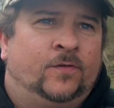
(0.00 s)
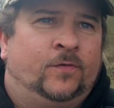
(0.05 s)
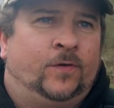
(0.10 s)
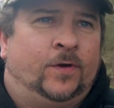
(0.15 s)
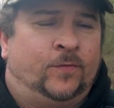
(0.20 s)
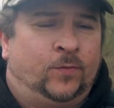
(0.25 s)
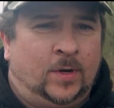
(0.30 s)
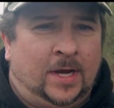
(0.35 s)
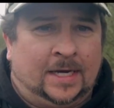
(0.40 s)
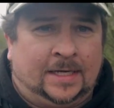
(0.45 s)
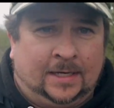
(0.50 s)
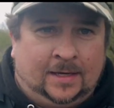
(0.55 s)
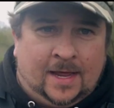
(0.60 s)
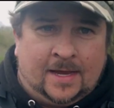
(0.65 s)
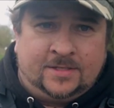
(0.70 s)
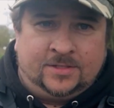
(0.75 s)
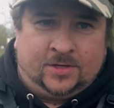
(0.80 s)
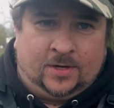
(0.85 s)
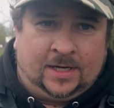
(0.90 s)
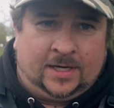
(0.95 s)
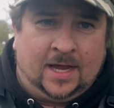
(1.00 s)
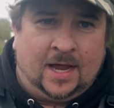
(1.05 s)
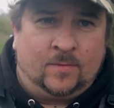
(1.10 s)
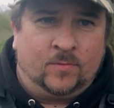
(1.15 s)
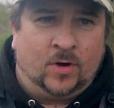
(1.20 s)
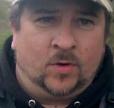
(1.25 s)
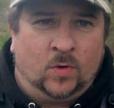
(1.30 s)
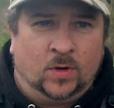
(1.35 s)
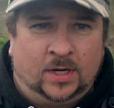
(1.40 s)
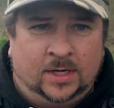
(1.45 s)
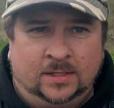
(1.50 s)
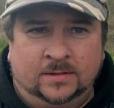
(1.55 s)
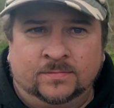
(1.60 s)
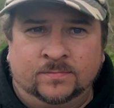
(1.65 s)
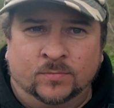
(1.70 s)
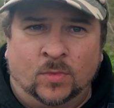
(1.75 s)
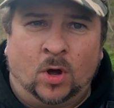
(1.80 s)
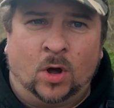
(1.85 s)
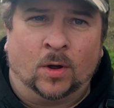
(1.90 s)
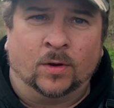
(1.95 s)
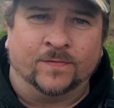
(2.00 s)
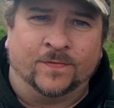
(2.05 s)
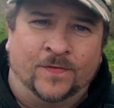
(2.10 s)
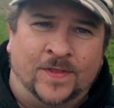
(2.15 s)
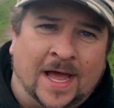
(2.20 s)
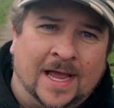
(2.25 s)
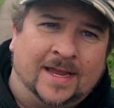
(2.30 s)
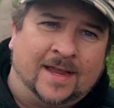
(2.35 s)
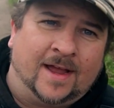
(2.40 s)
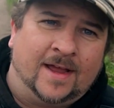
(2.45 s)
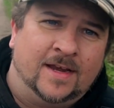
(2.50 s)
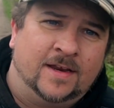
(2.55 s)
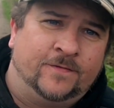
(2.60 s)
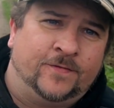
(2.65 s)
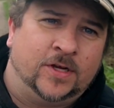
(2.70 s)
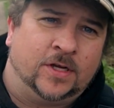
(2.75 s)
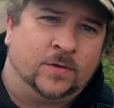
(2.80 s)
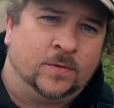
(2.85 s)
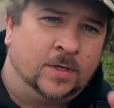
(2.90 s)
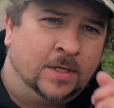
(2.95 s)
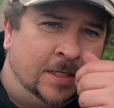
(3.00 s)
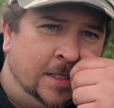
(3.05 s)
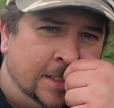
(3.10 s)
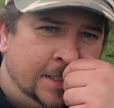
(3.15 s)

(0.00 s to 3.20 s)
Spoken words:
If we had a lens on a camera, we're more that kind of view.